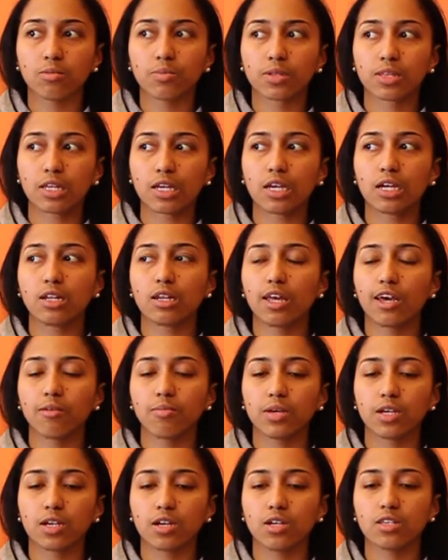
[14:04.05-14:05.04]
but then like
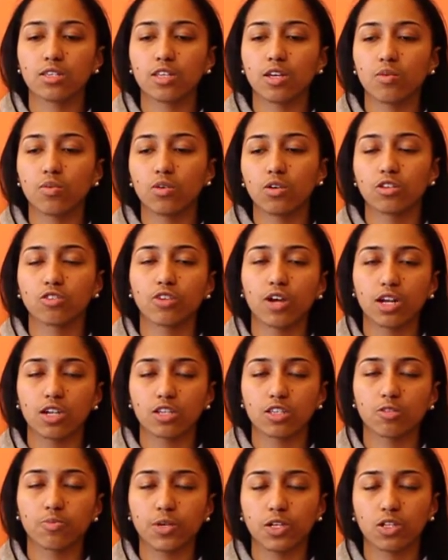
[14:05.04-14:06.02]
because they weren't trying
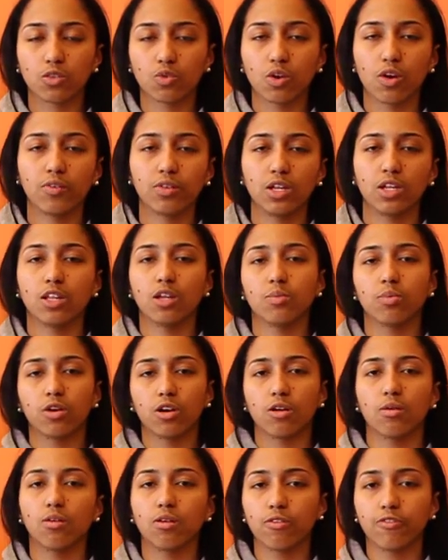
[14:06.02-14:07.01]
to speed through everything, they
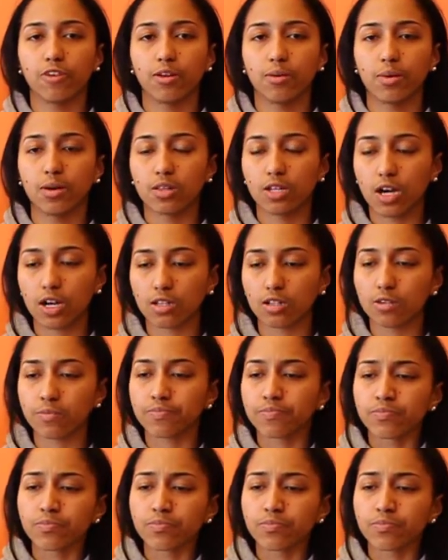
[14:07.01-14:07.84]
brought a female doctor.